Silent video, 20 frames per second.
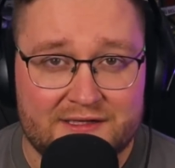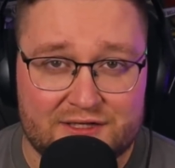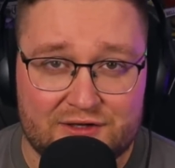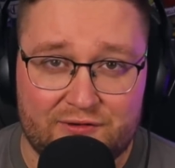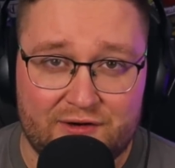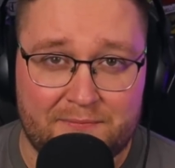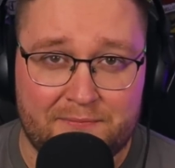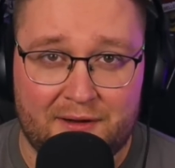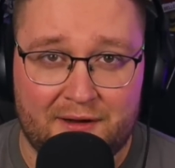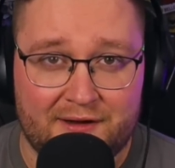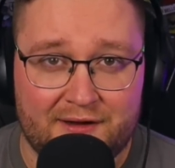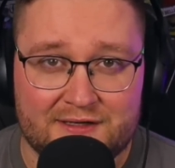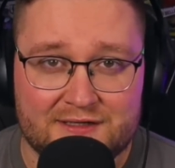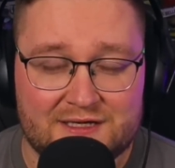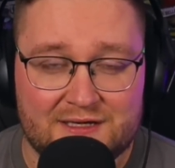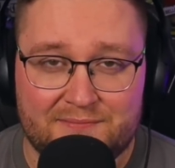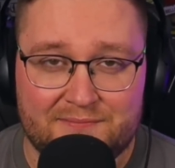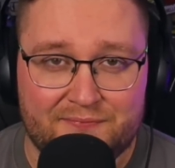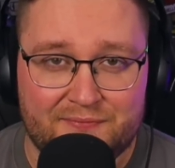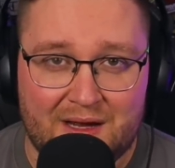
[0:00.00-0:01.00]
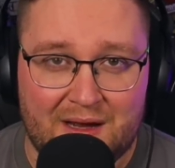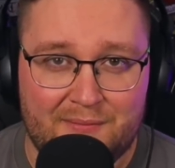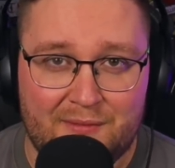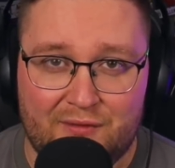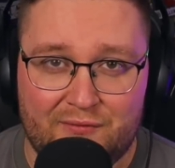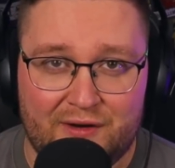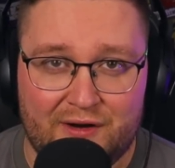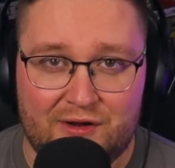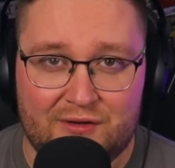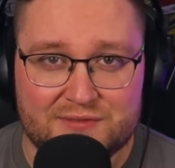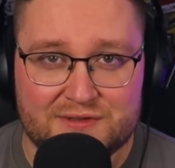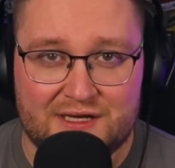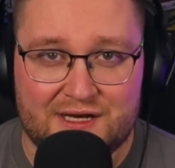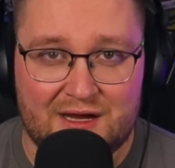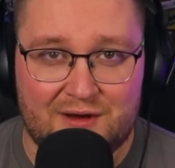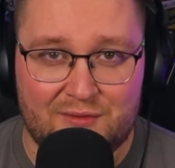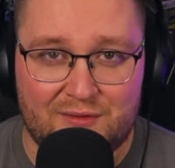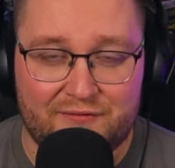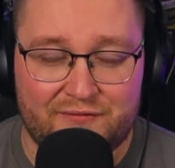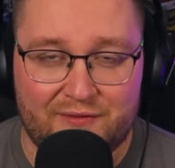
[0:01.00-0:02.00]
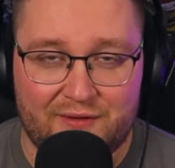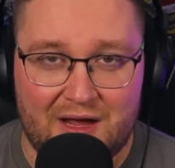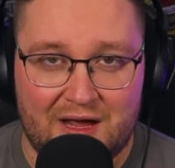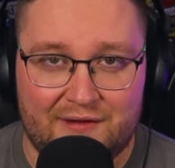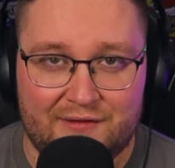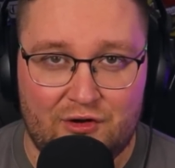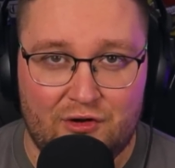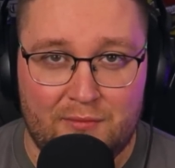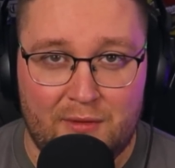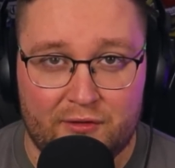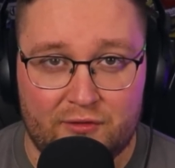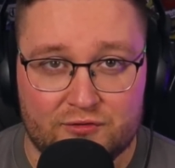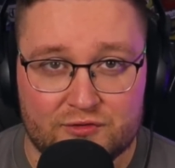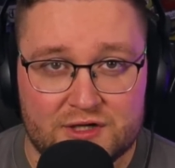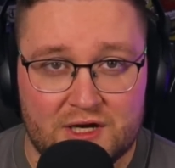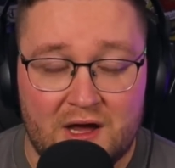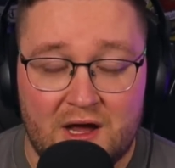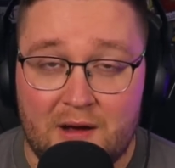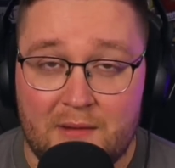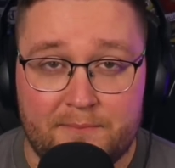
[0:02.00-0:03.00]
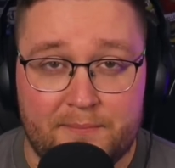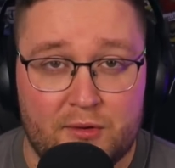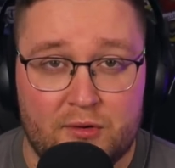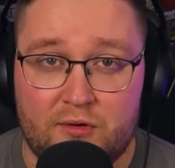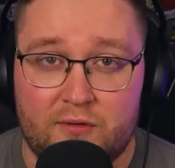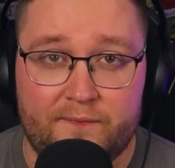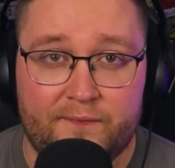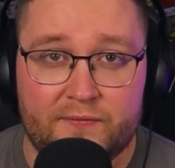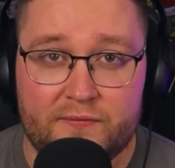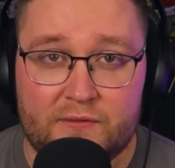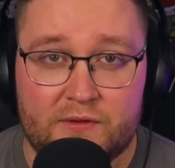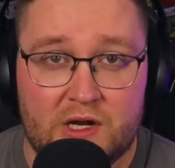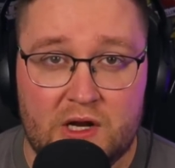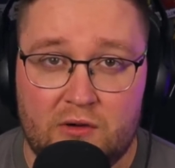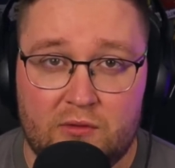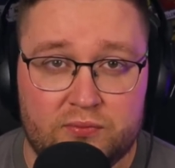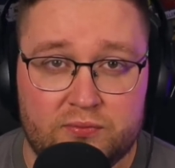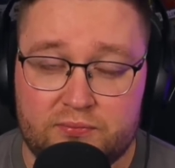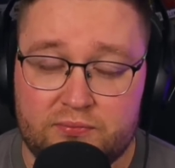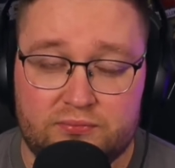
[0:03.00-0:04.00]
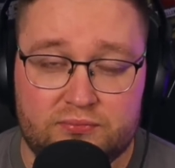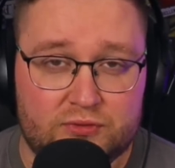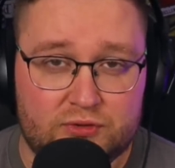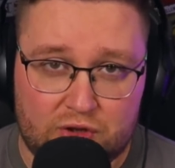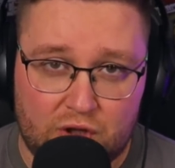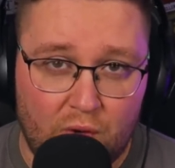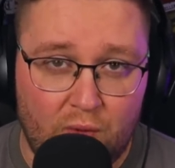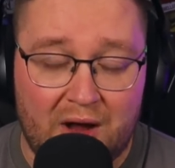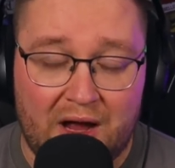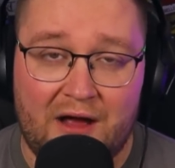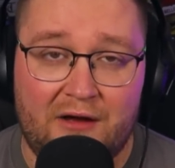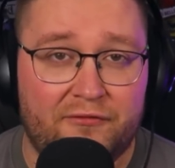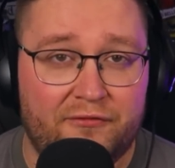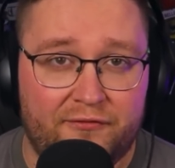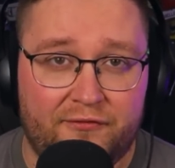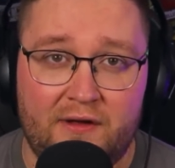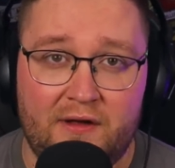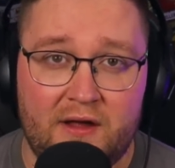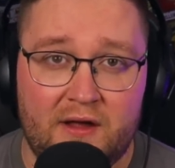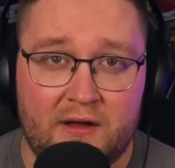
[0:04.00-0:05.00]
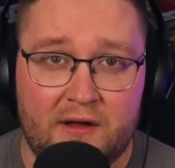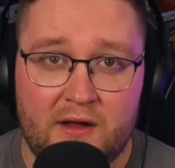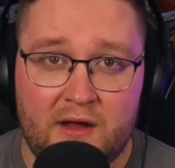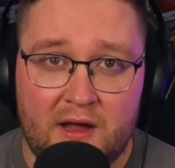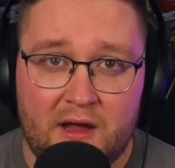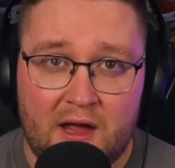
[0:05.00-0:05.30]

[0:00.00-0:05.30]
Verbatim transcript: Tyranid players, I'm not really up to date with your models, but, you know, don't have fear.